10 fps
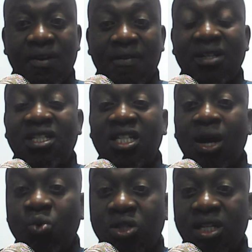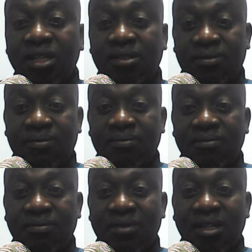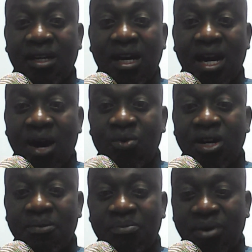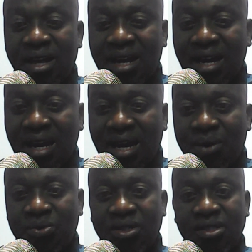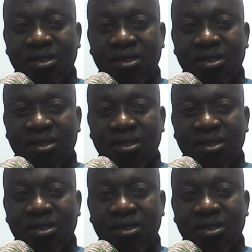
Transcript: that shouting loud and praying aloud,